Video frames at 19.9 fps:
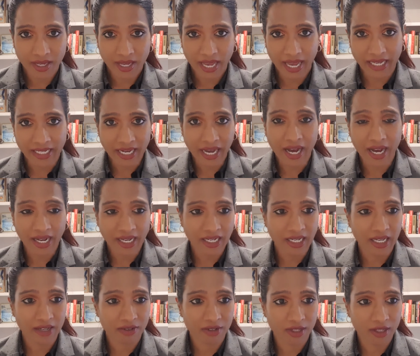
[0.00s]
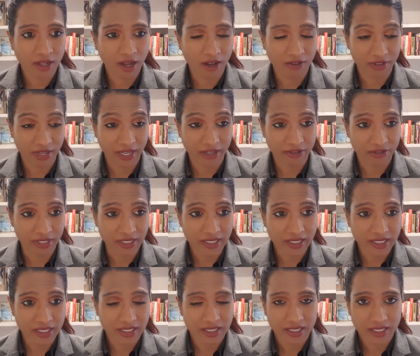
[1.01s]
and high level of
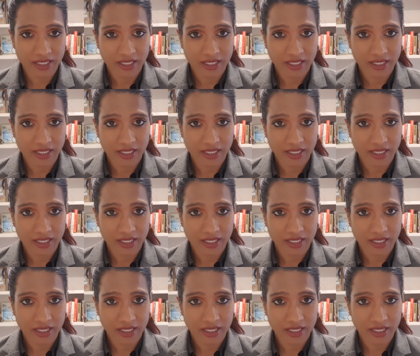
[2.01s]
effort.